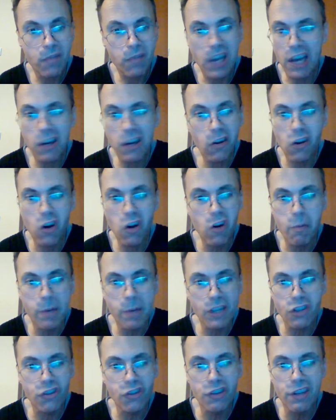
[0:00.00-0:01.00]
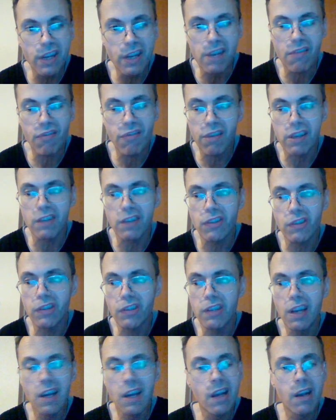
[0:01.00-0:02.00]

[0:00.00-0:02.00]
I don't know how much teeth is